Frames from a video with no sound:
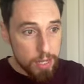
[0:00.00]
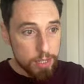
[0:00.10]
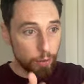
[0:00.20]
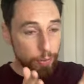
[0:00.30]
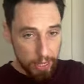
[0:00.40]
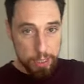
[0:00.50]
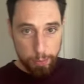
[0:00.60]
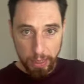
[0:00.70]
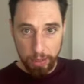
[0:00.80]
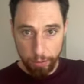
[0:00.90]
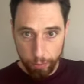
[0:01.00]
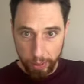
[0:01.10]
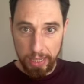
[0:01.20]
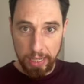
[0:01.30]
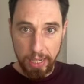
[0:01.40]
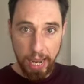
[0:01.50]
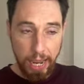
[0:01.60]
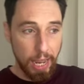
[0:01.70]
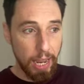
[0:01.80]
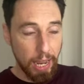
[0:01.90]
So that's been a really
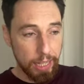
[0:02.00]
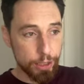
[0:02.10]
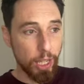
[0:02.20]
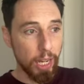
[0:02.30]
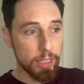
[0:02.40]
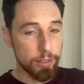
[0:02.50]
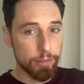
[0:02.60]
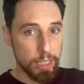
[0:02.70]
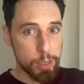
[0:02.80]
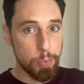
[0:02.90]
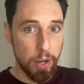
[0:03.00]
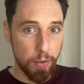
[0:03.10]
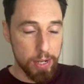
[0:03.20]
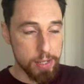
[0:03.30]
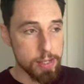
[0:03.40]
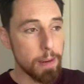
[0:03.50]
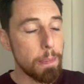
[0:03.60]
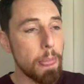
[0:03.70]
educative experience.